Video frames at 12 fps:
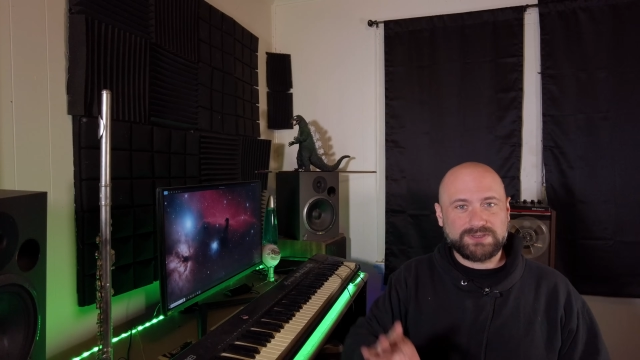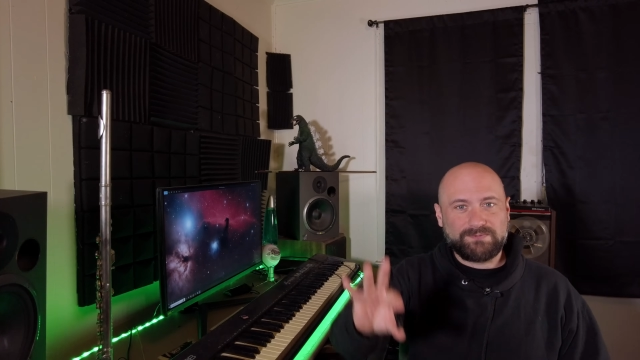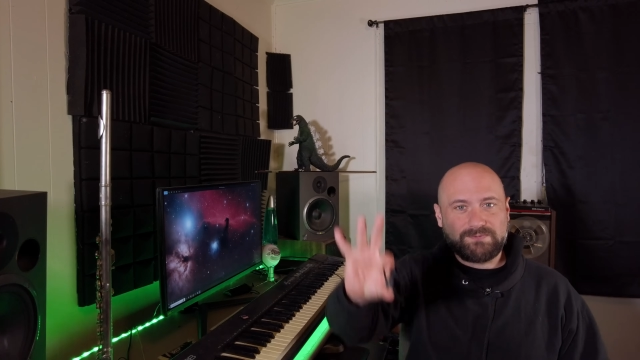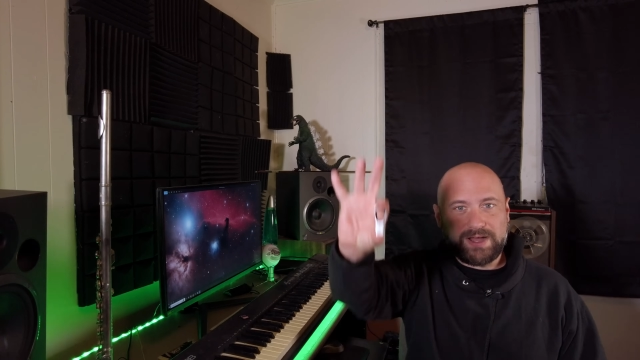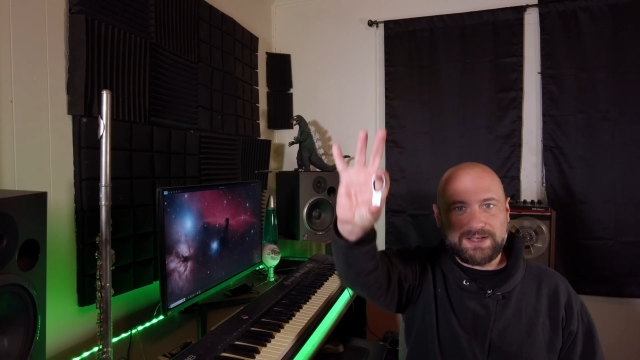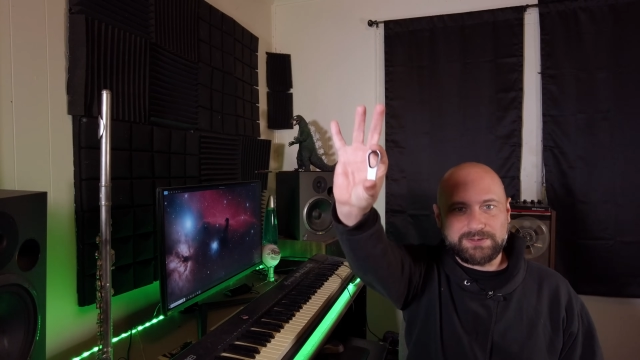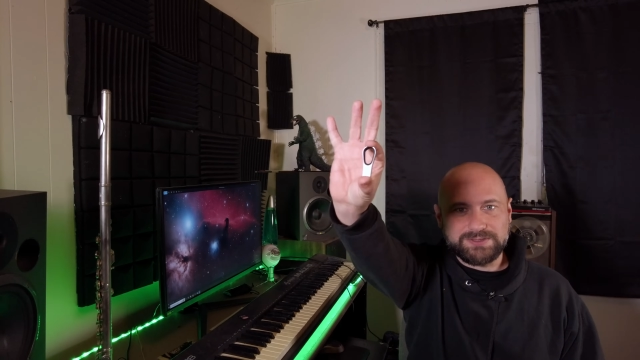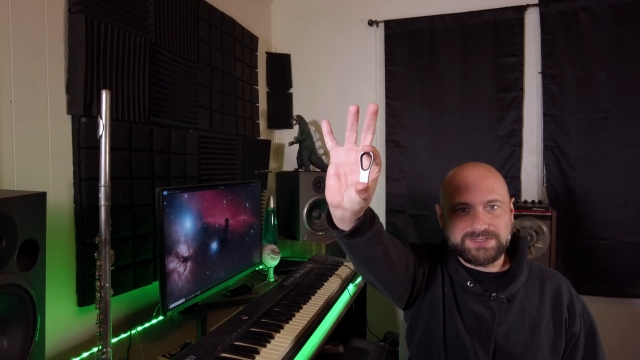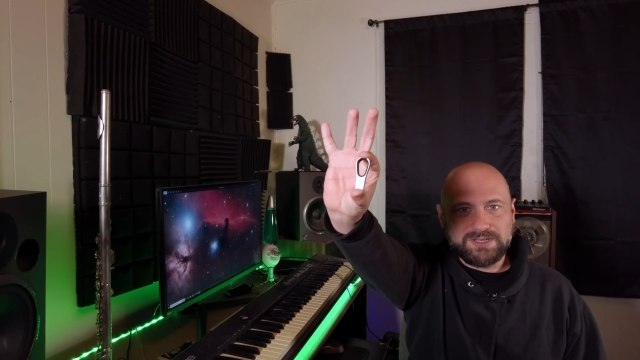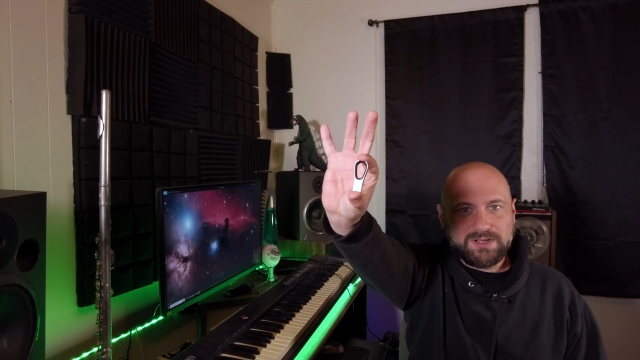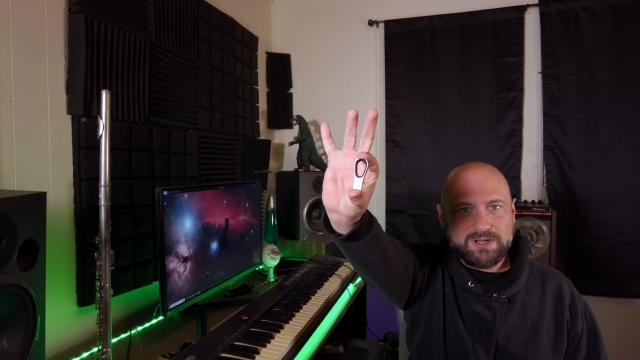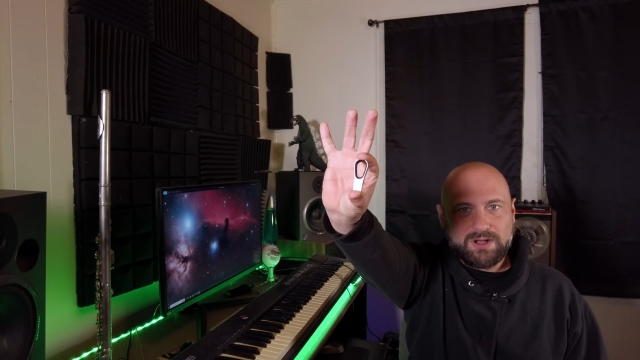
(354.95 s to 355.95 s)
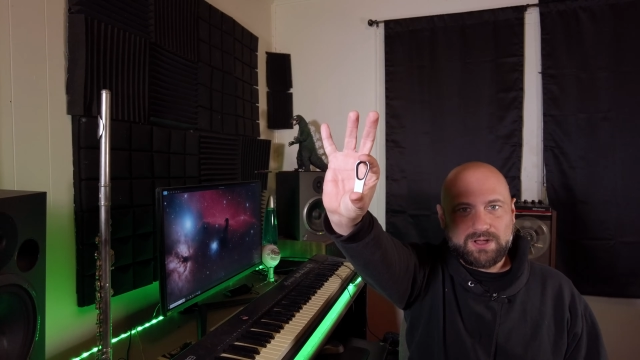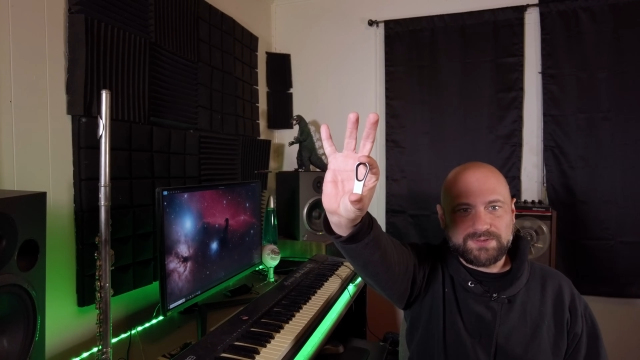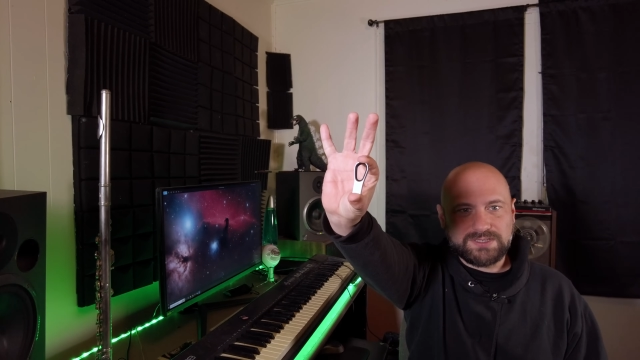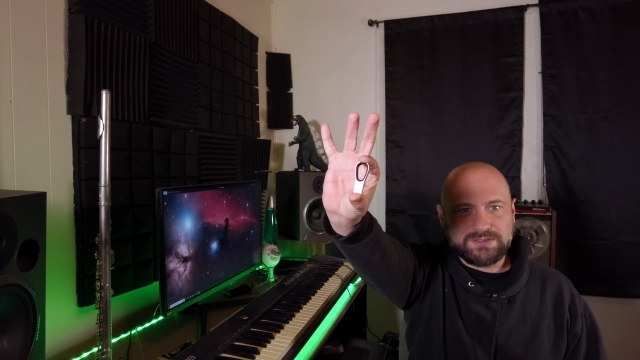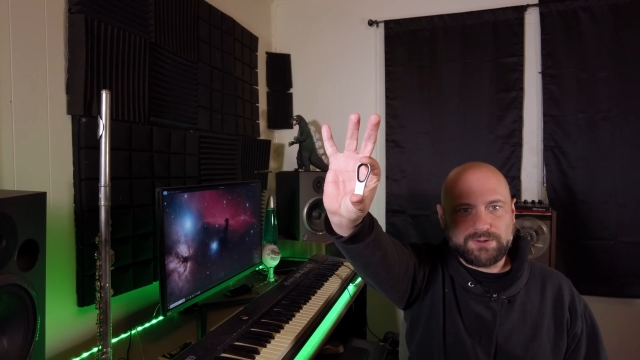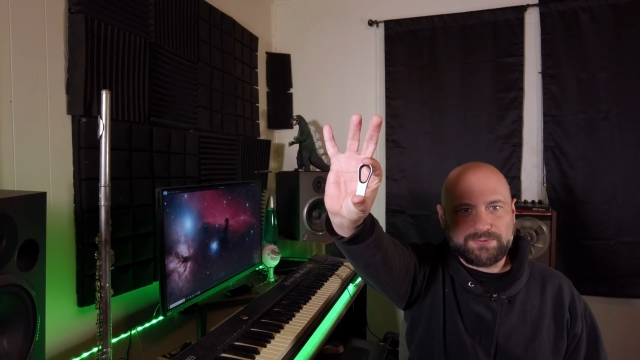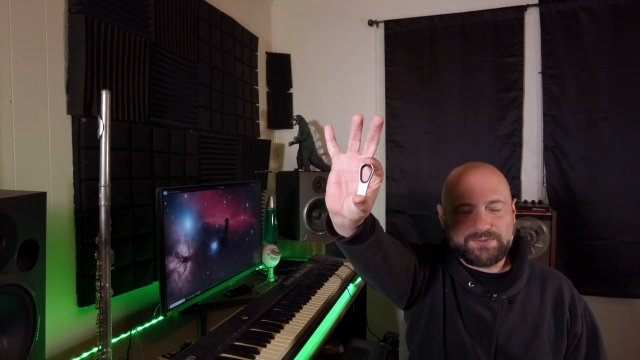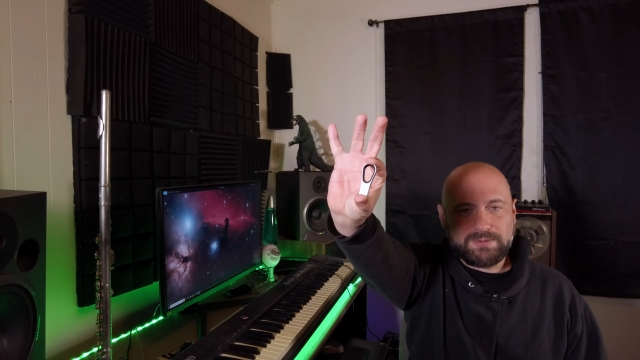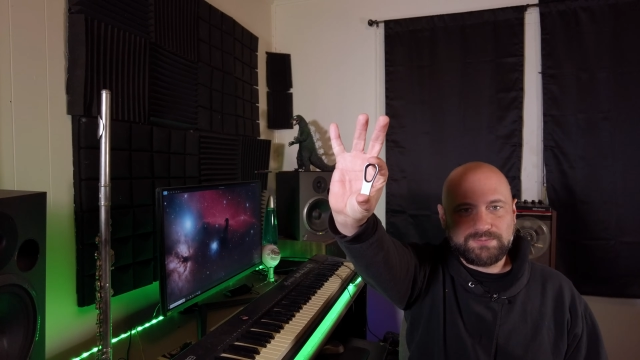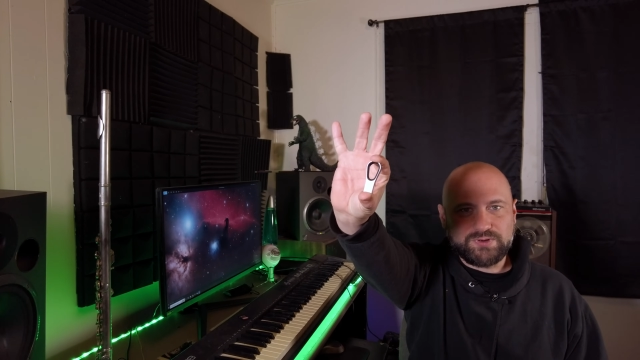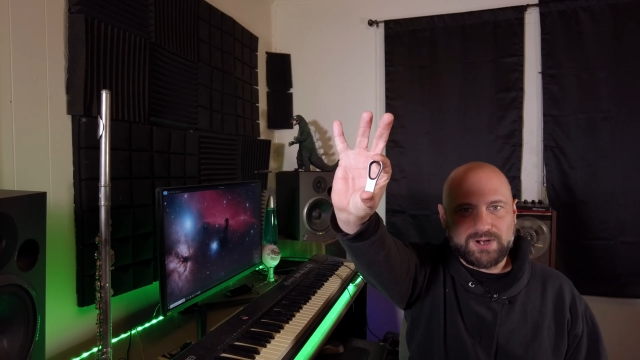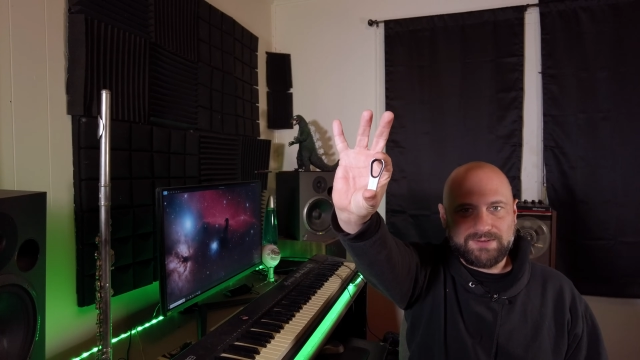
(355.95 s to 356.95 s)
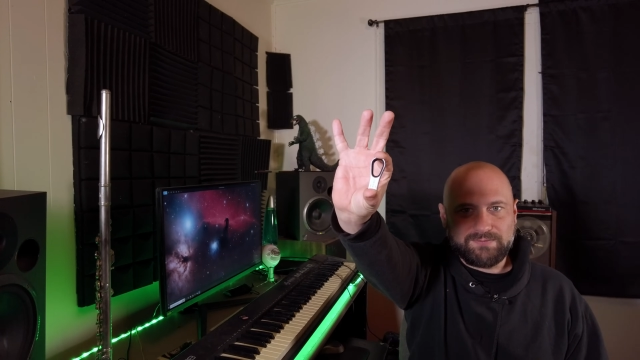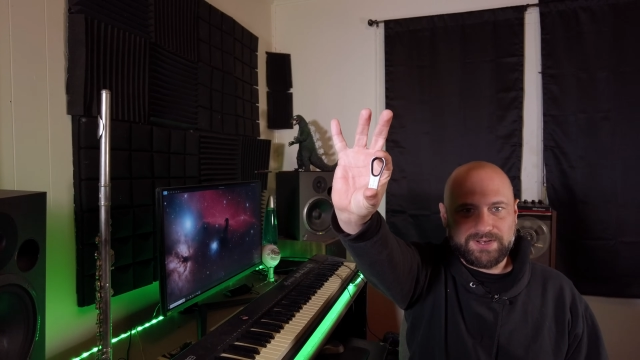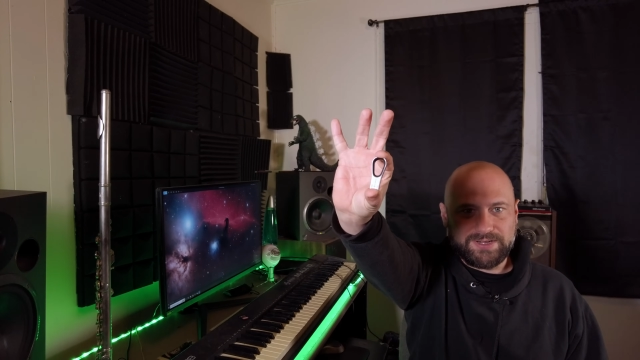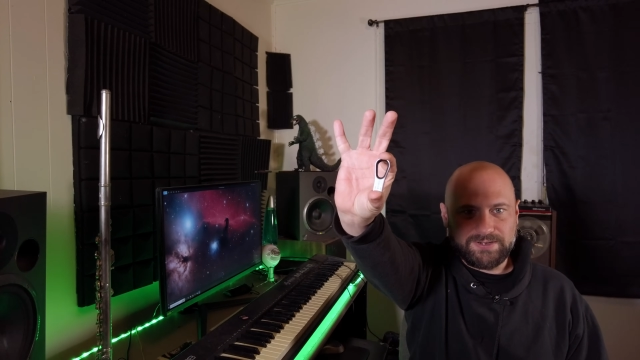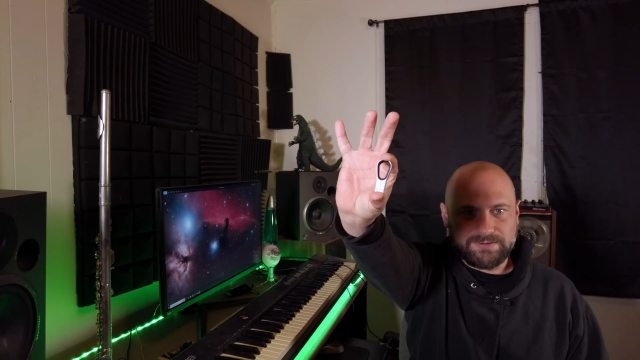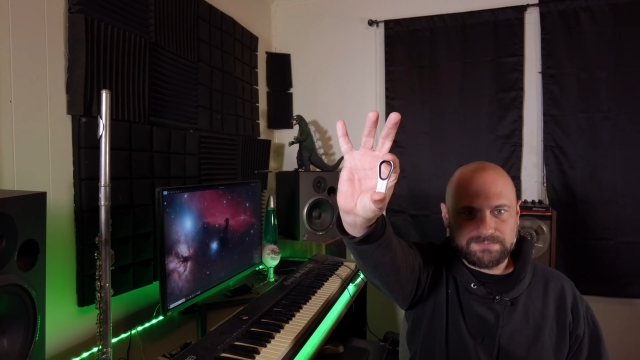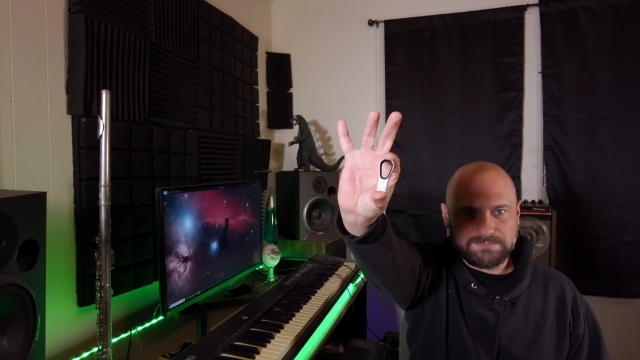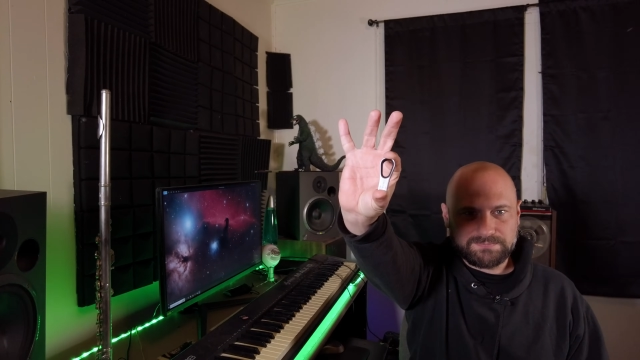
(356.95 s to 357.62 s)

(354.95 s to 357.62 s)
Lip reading: and files on this little thumb drive right here.